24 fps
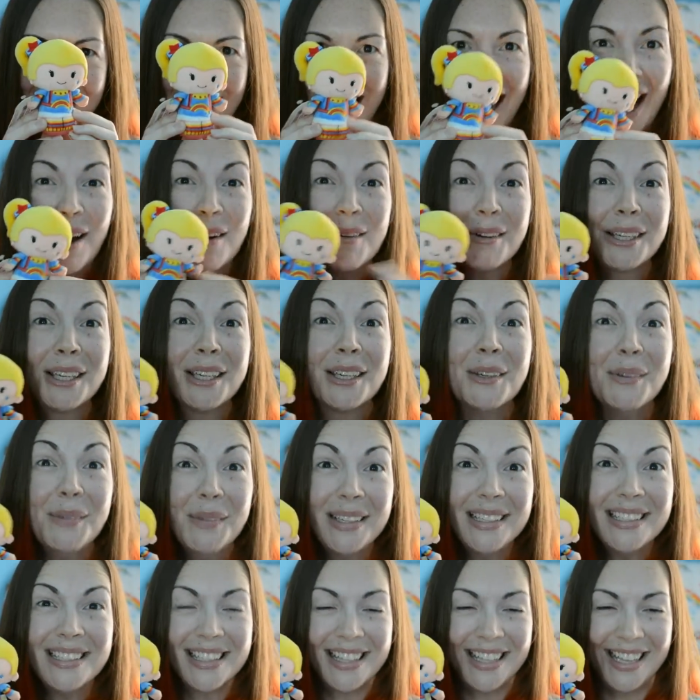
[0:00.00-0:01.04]
how cute
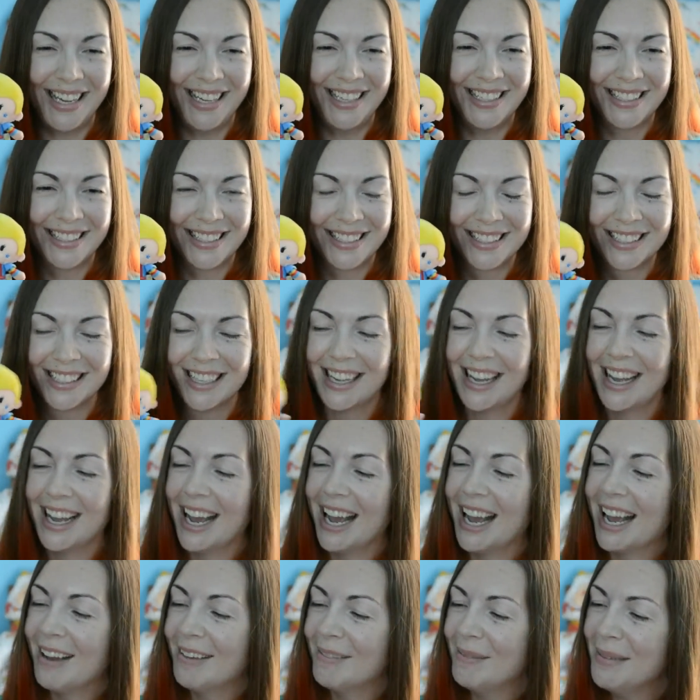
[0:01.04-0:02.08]
is this?
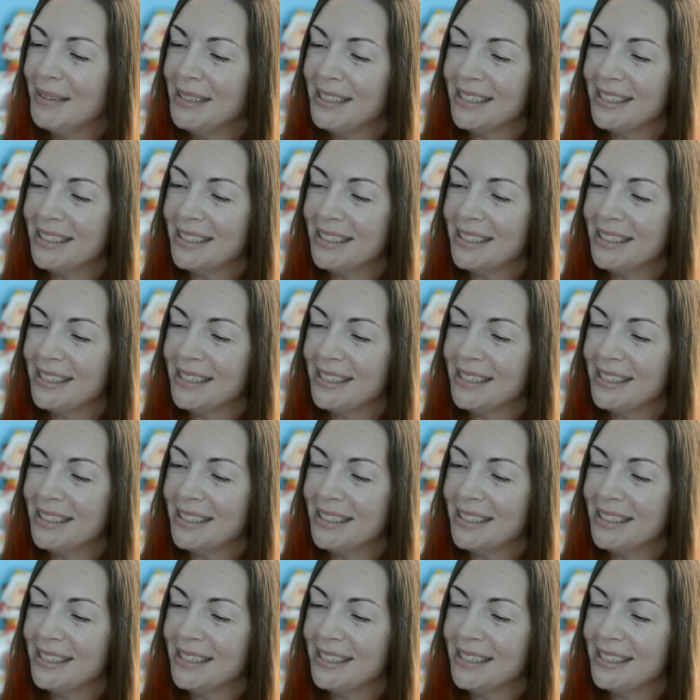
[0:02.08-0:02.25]
I mean,